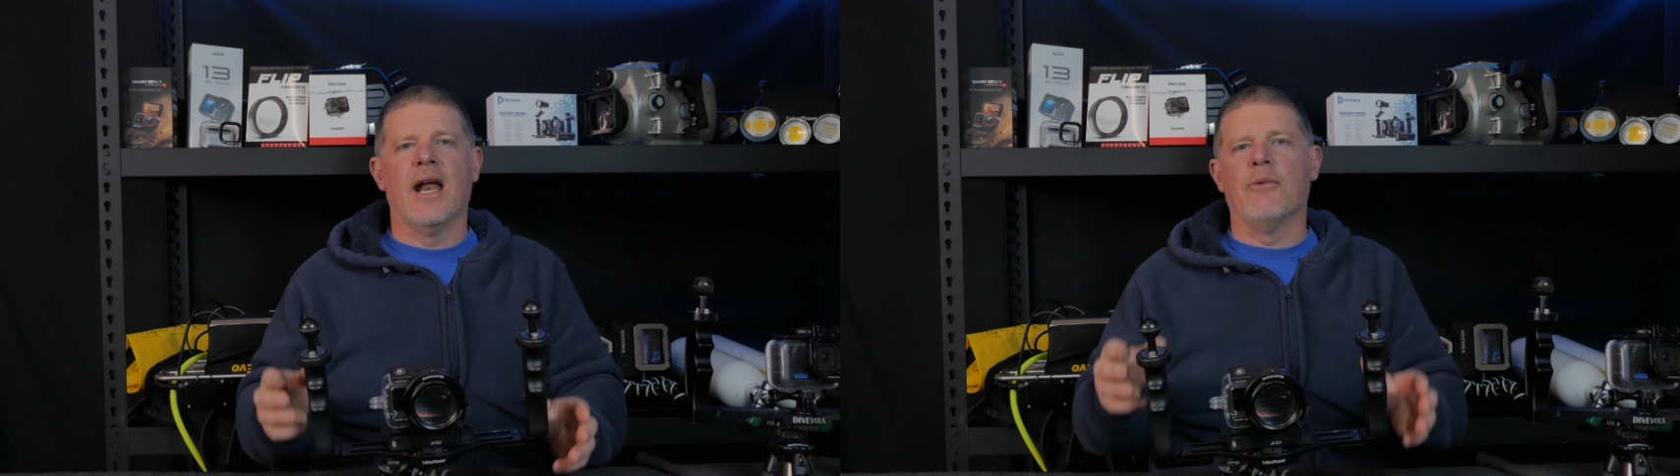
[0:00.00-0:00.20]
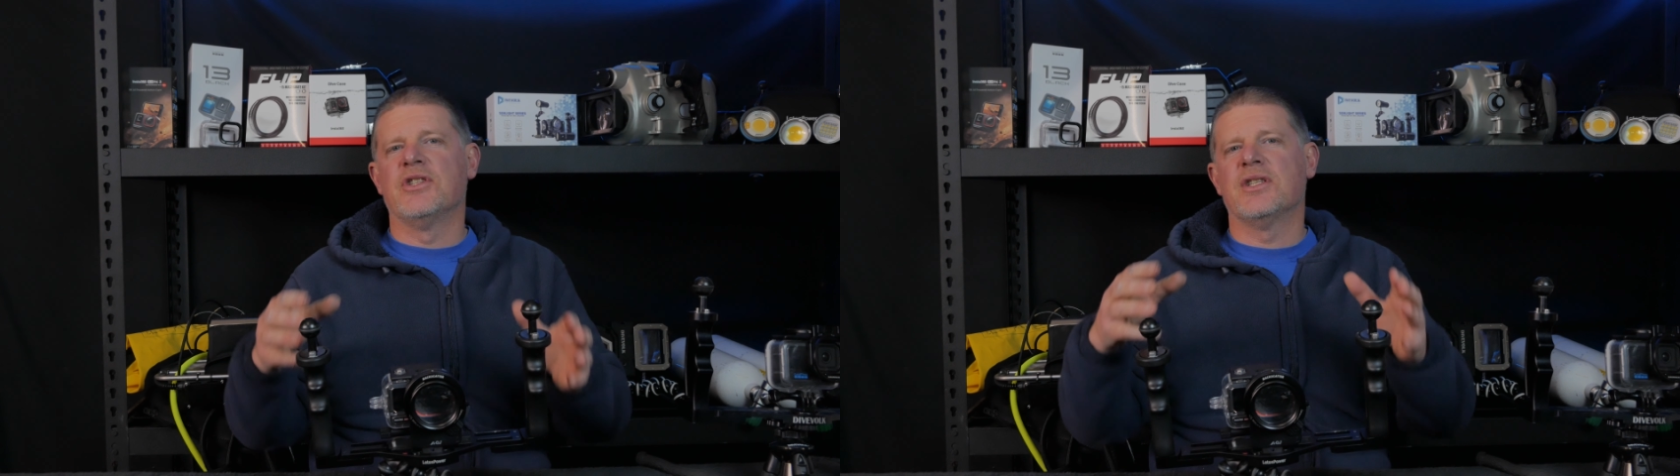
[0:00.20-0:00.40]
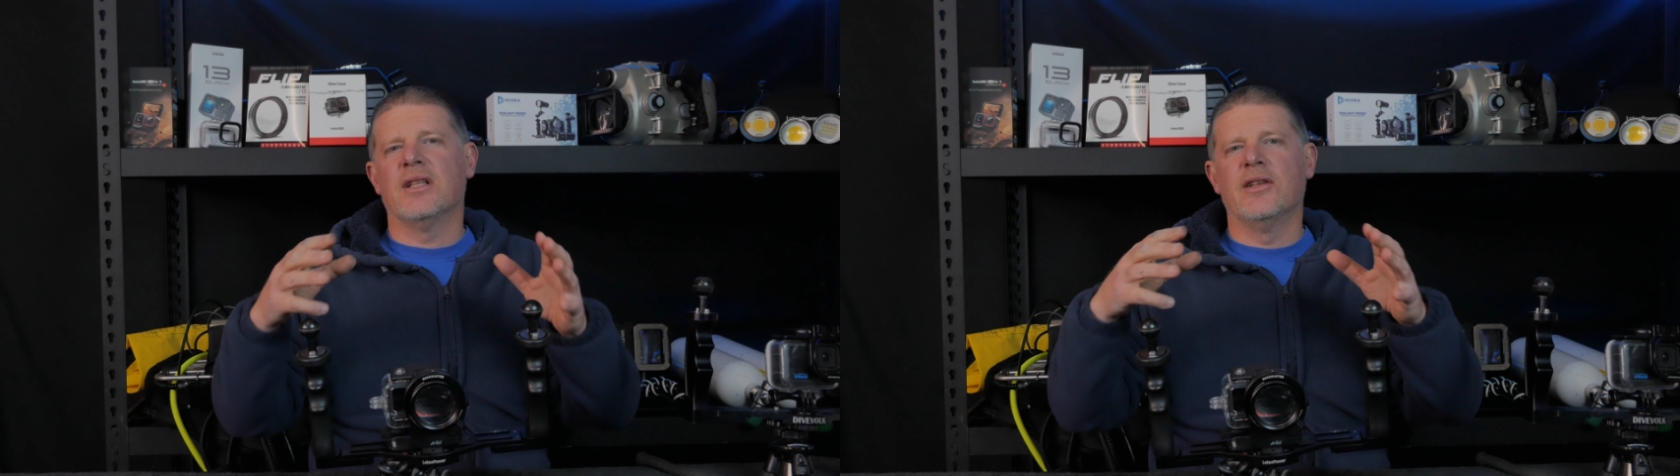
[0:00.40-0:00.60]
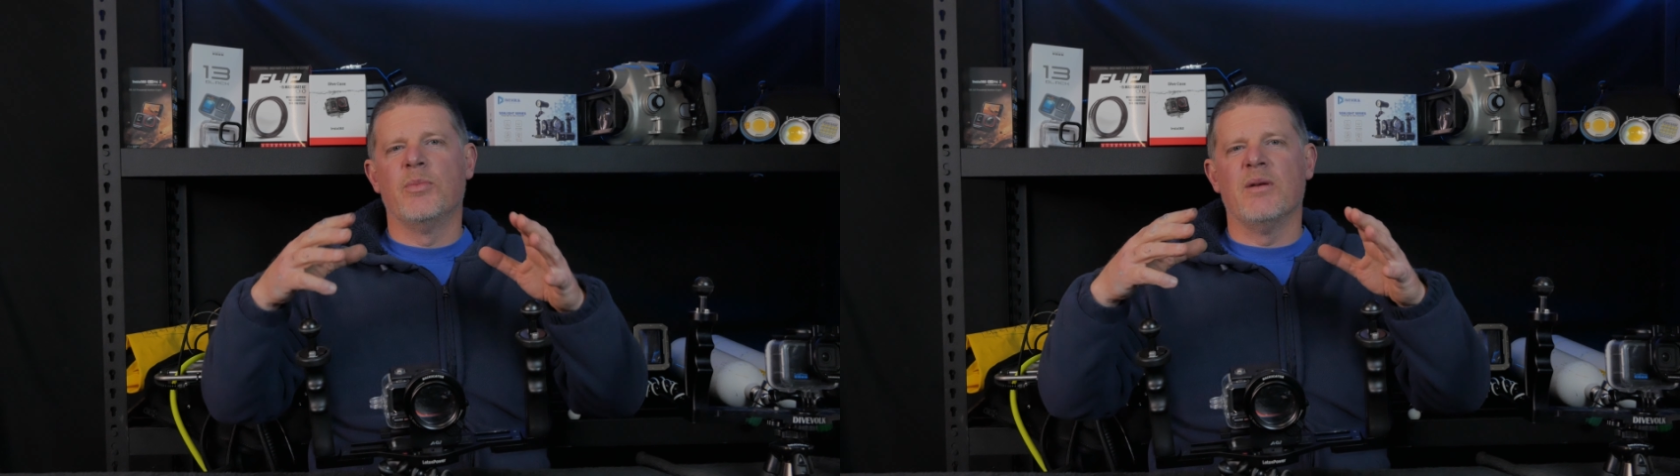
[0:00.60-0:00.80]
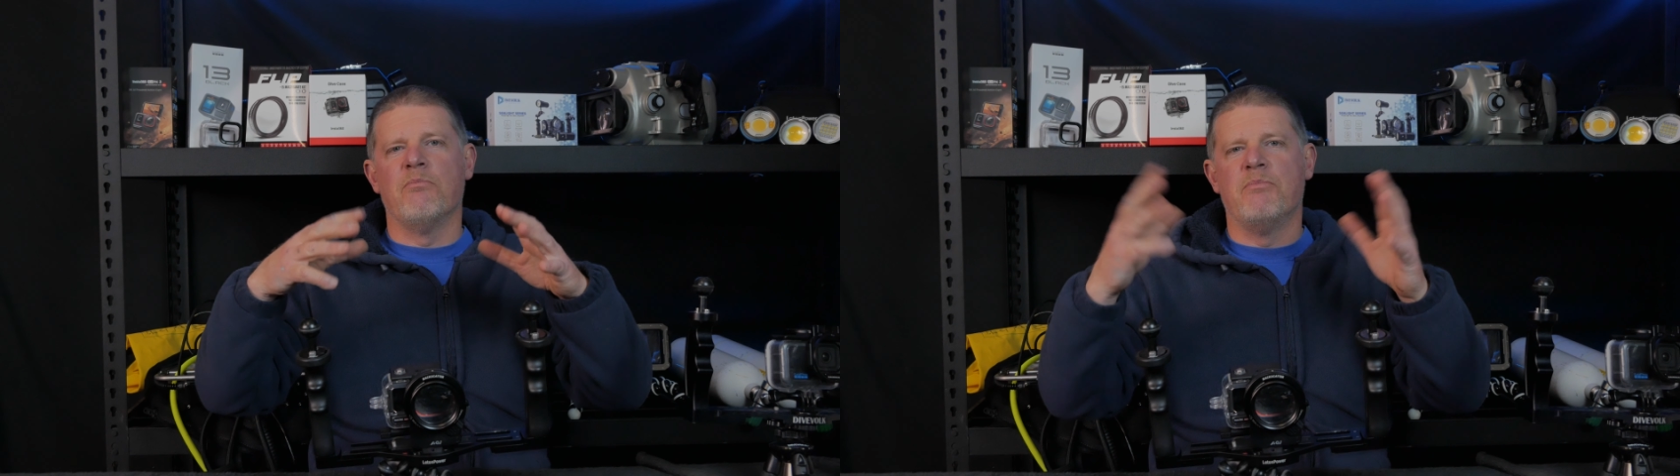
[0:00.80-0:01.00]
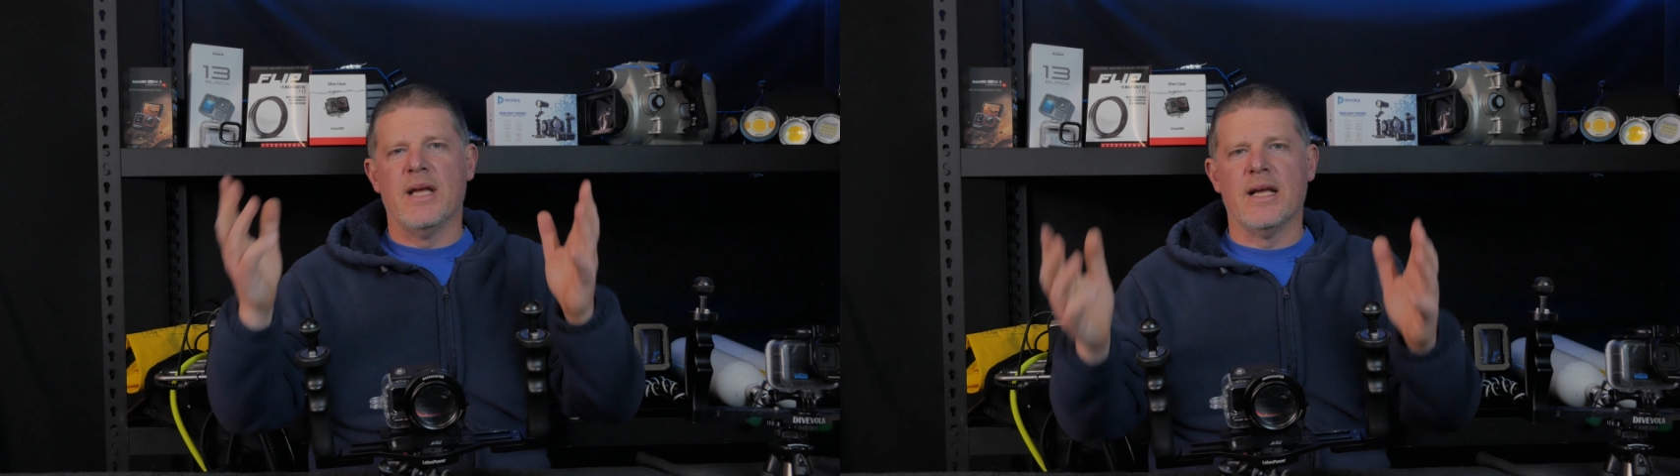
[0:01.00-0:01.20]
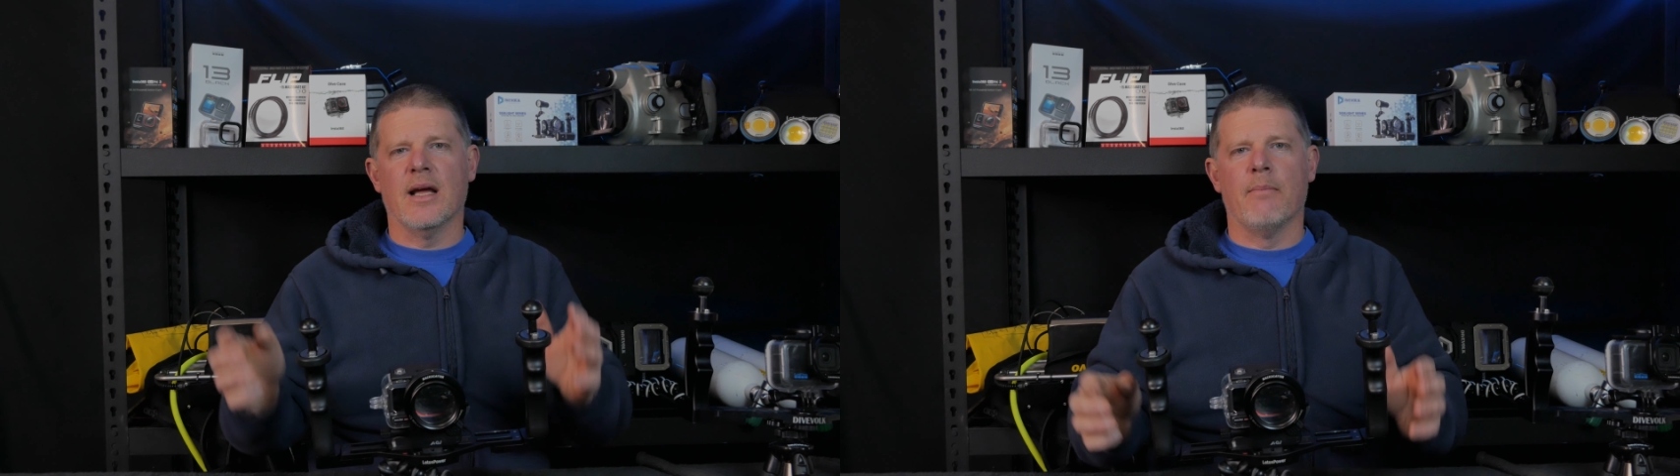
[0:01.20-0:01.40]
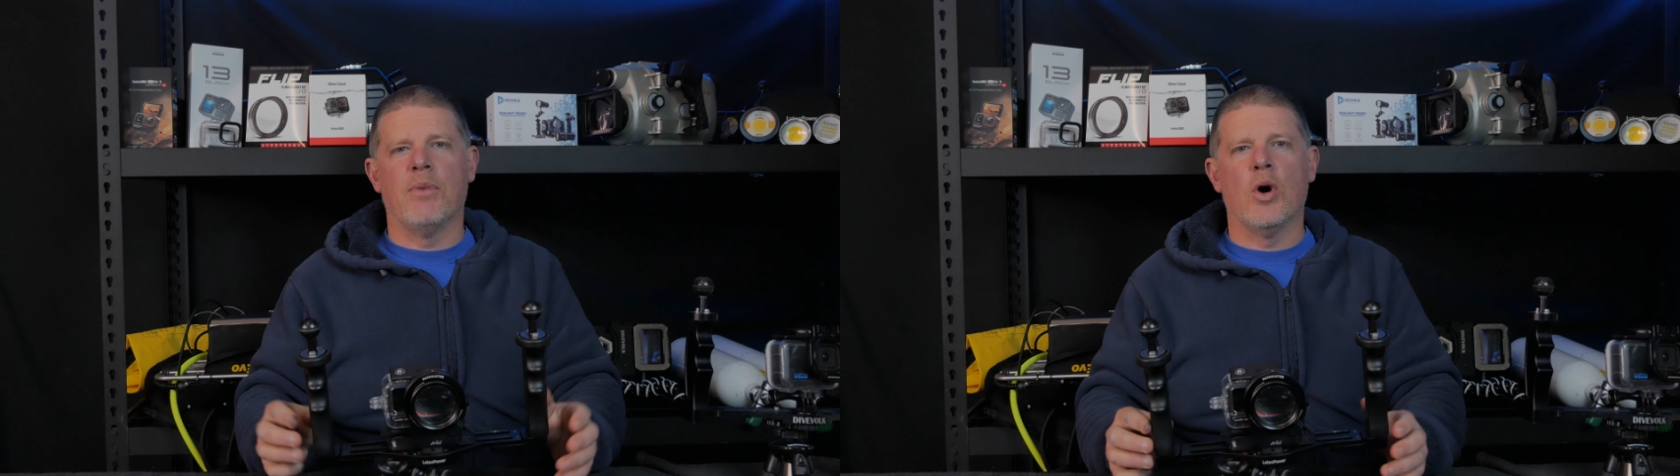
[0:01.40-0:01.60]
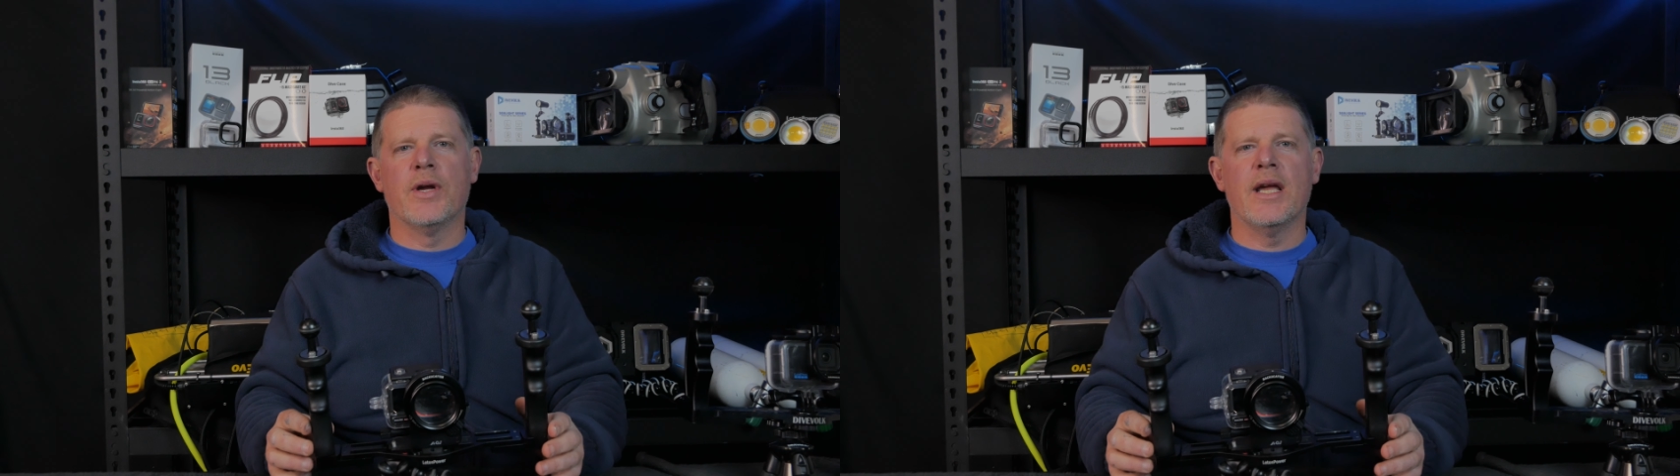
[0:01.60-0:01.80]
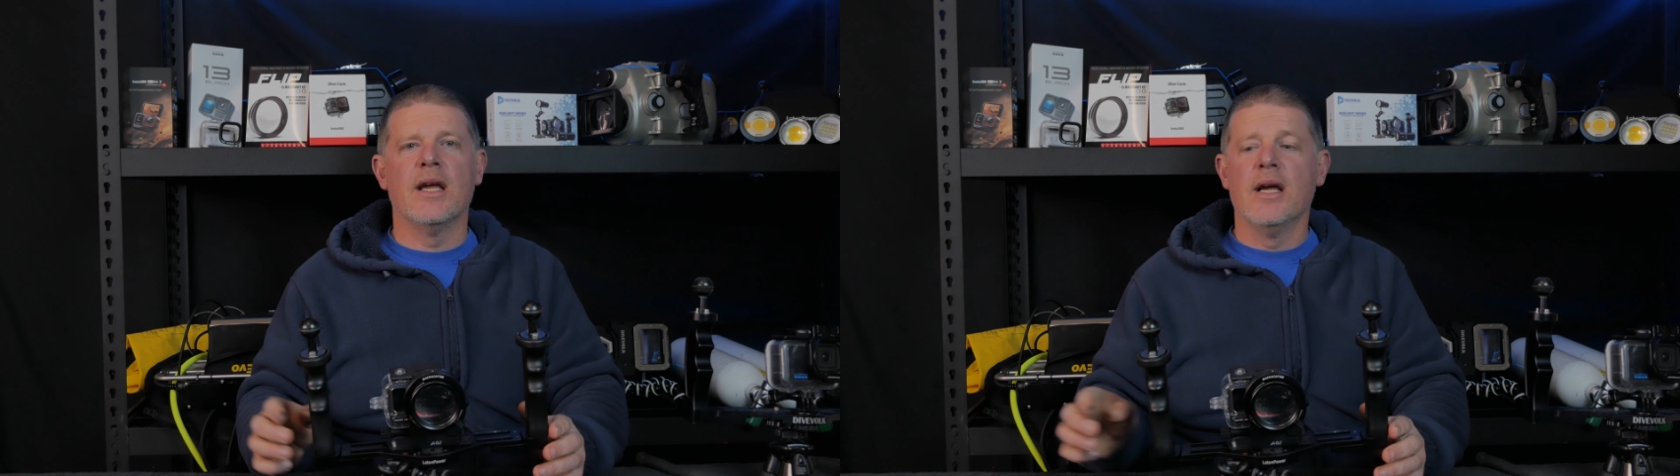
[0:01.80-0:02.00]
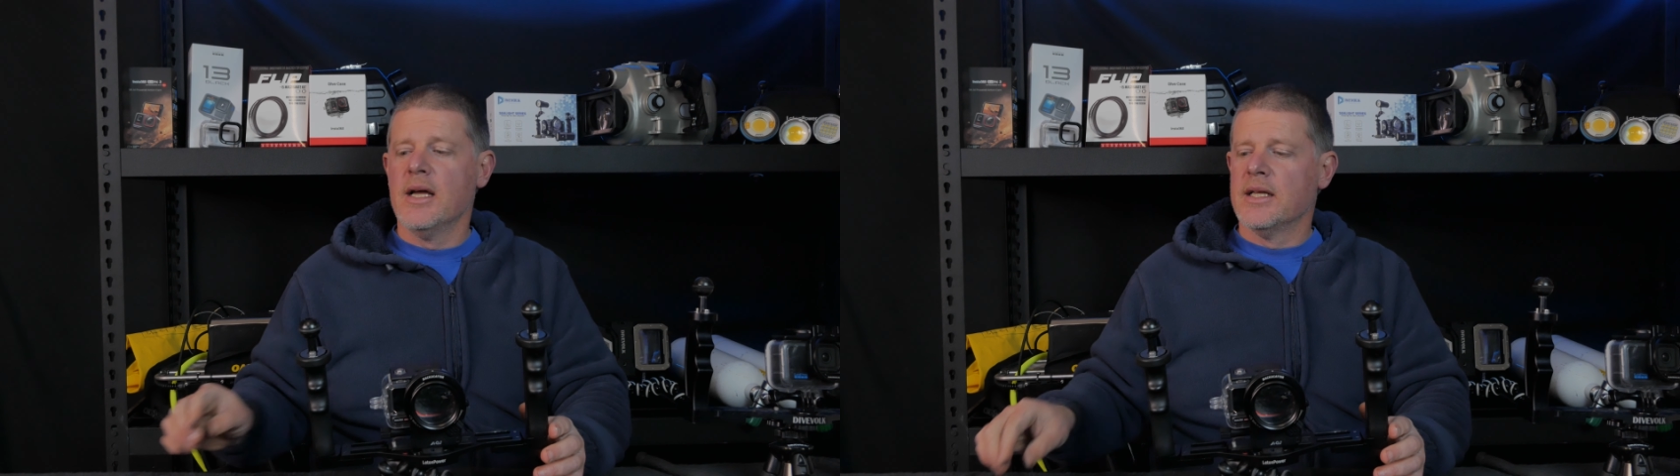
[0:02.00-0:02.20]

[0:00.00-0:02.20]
and it was just a little bit big and bulky.